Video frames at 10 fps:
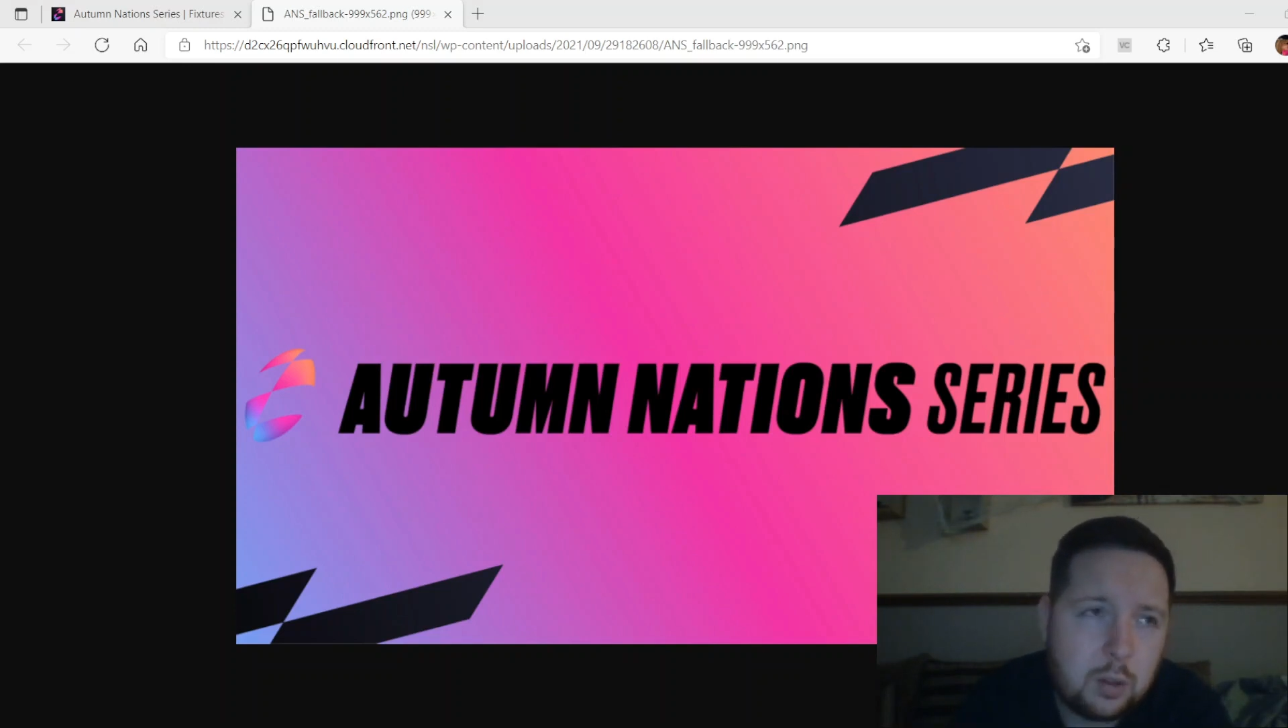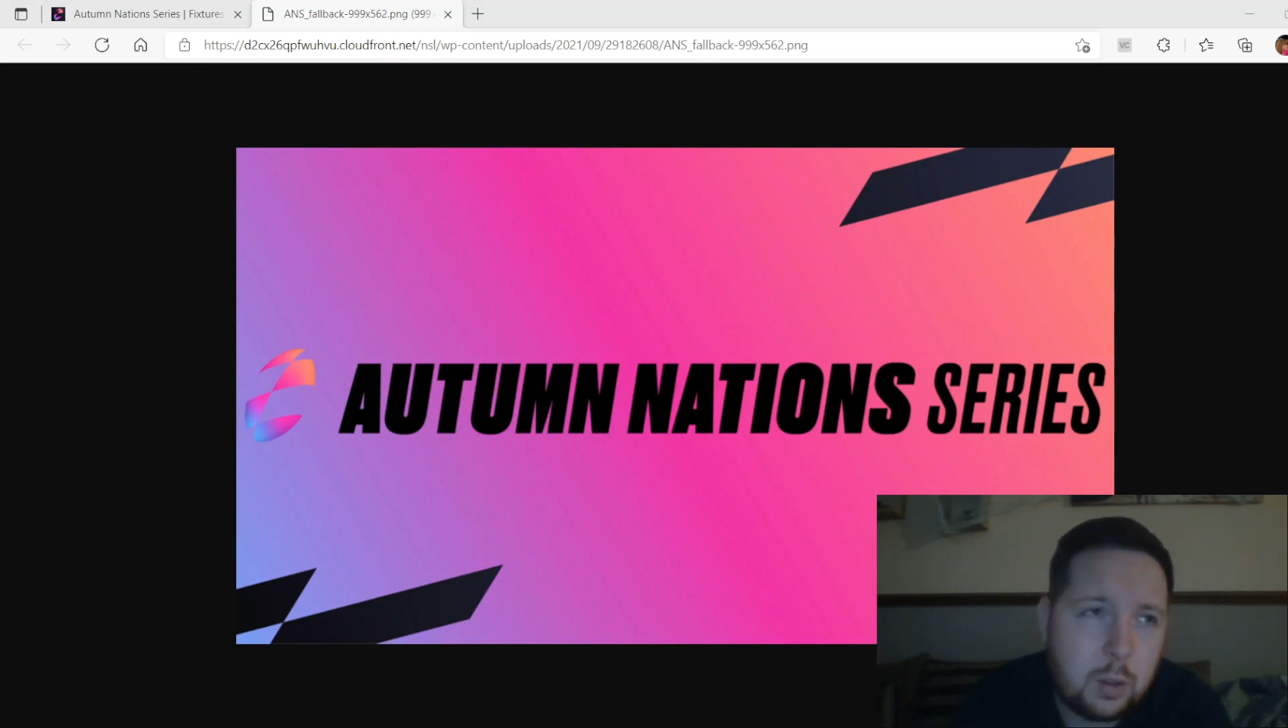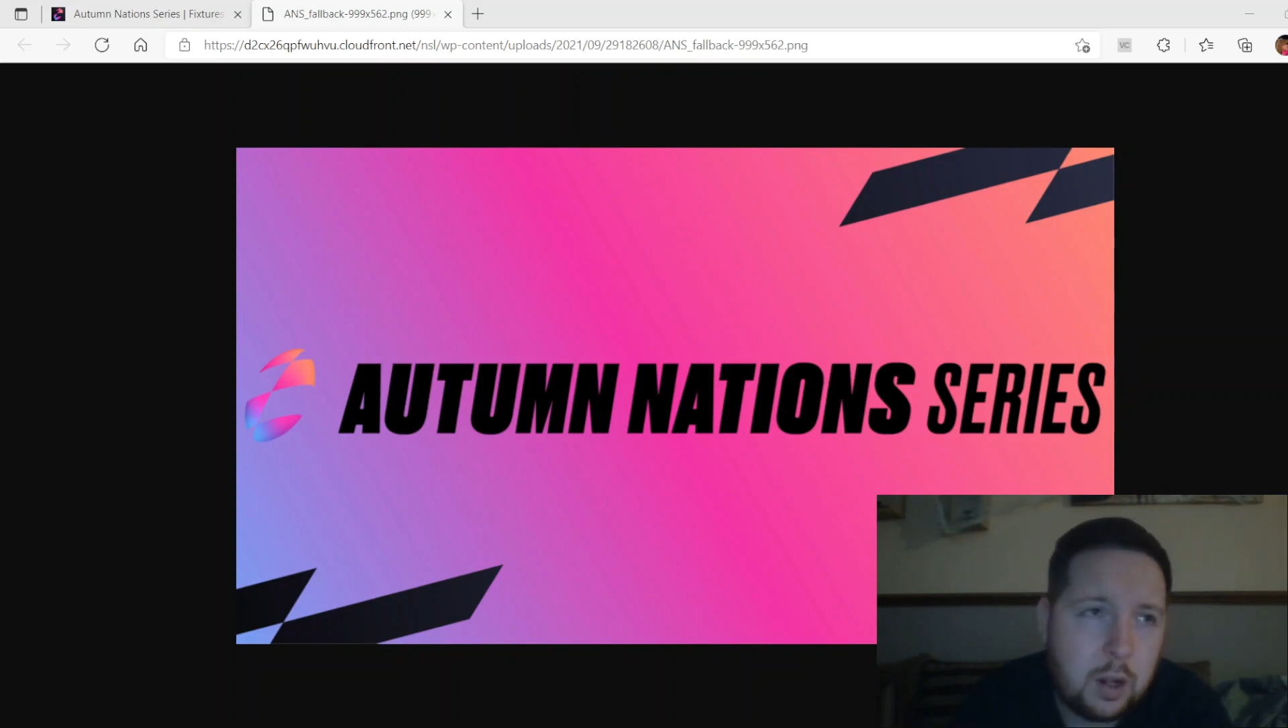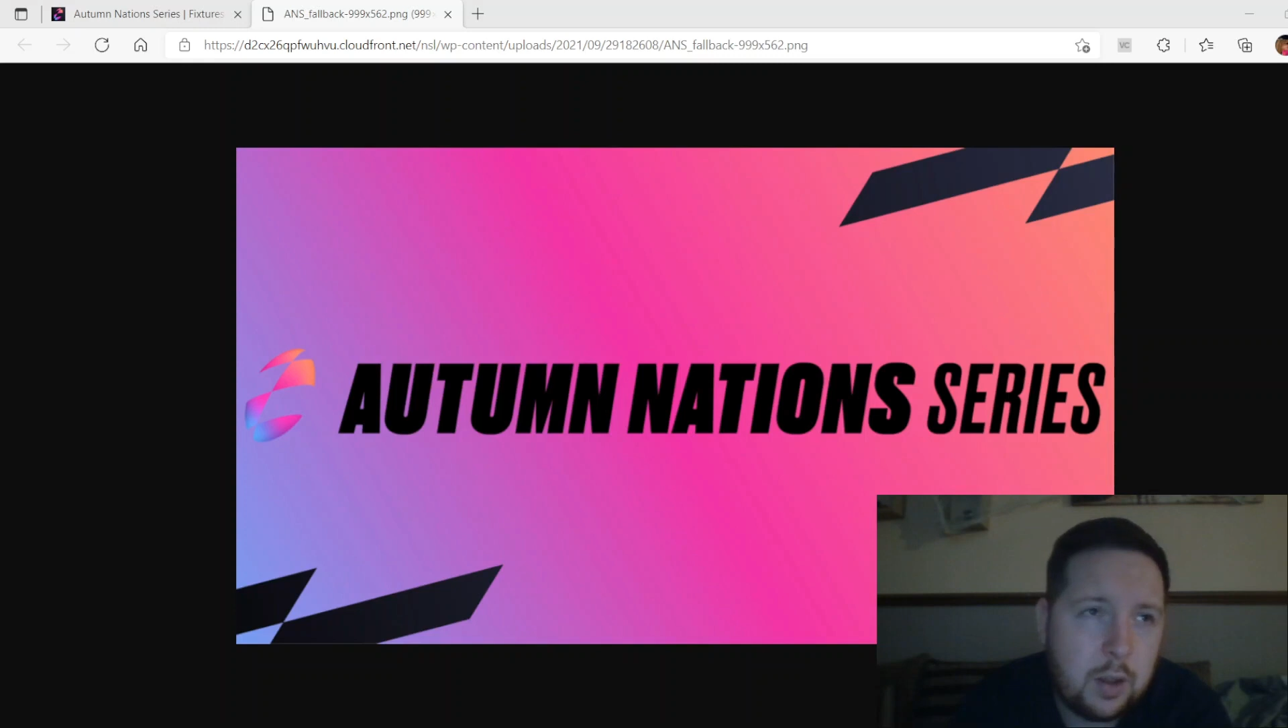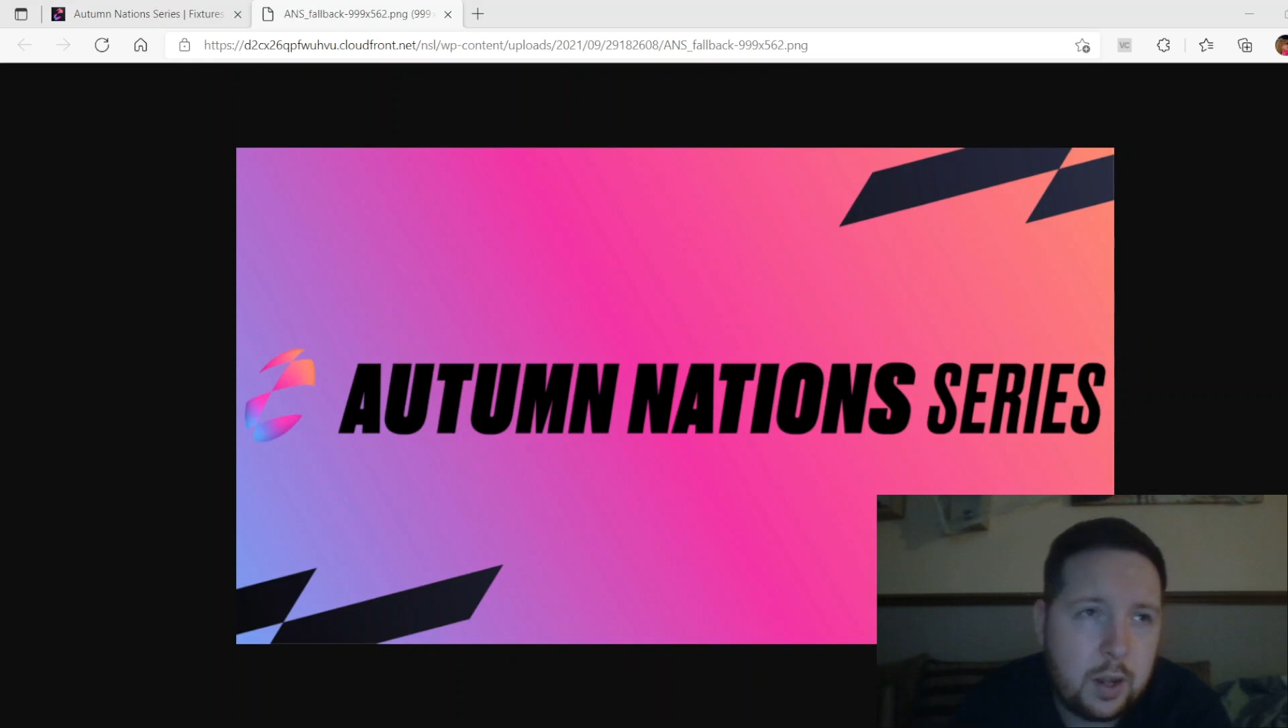as
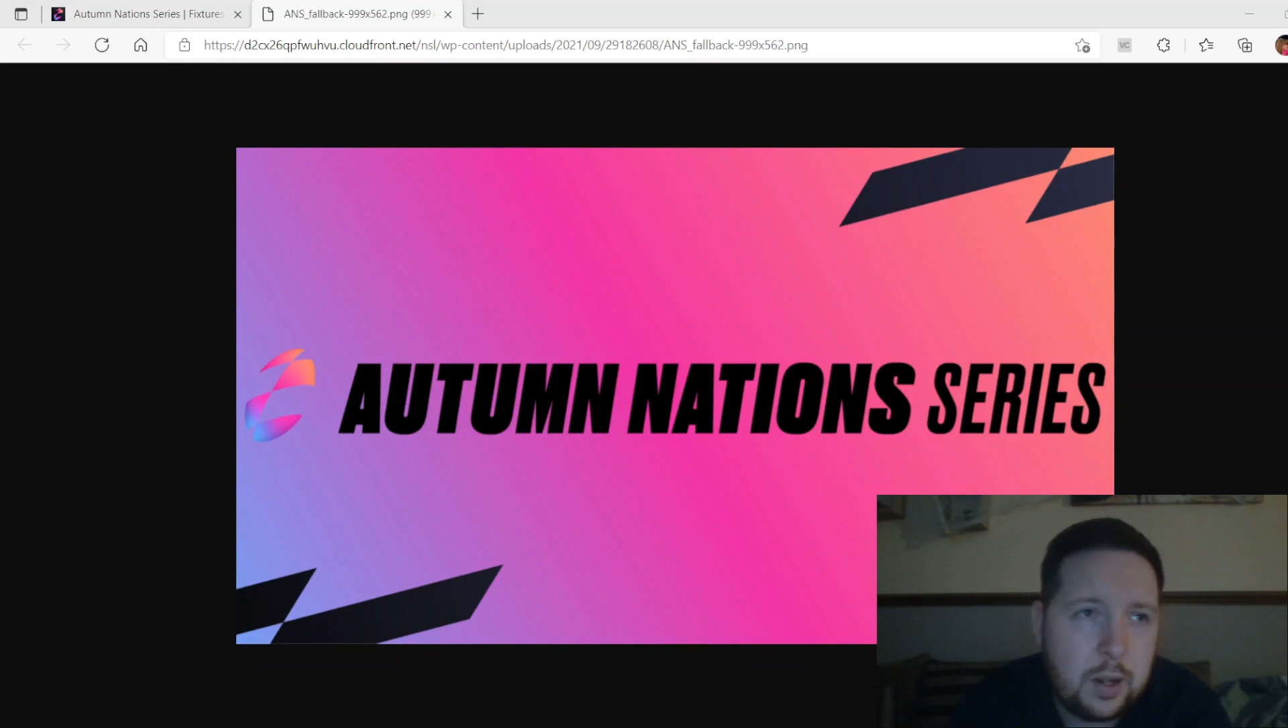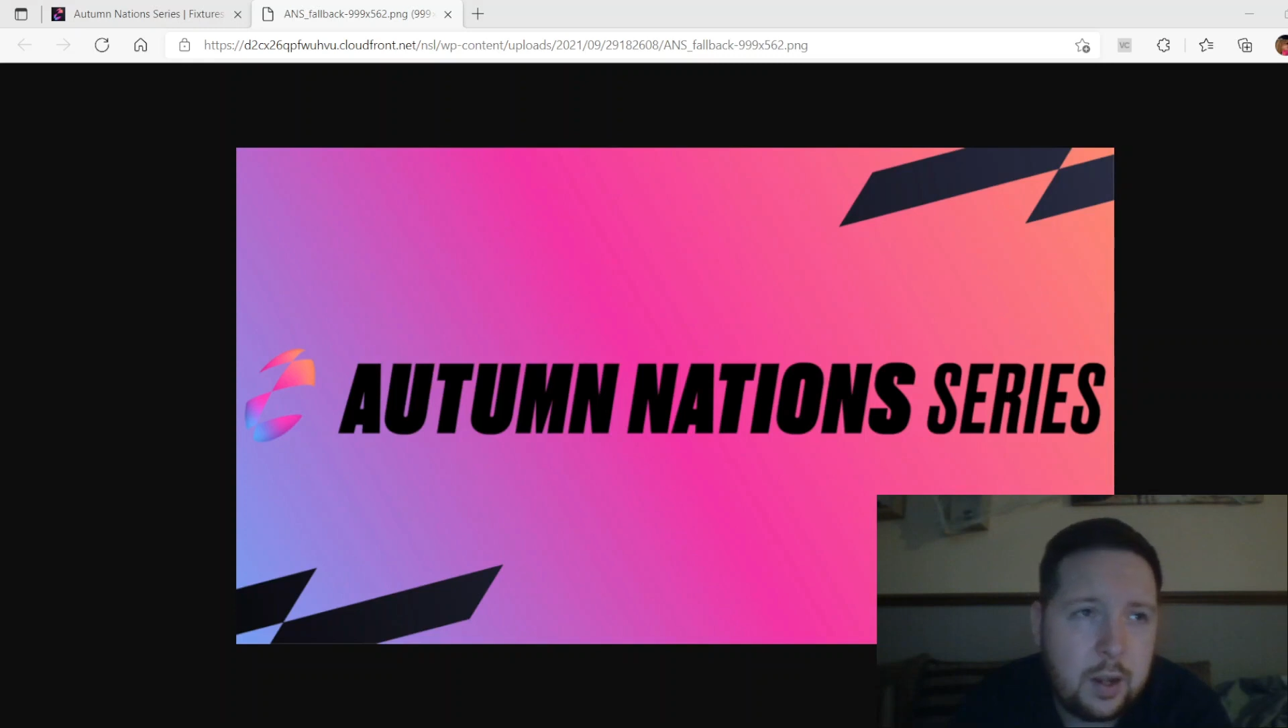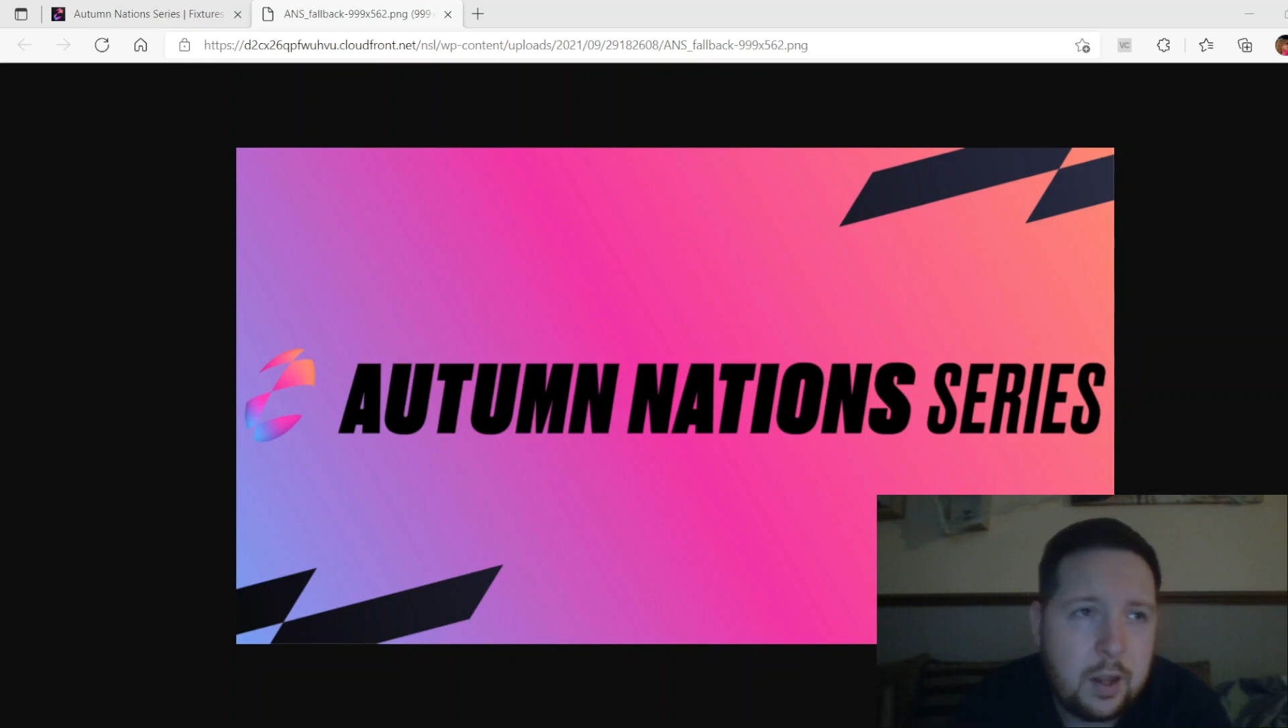well. Then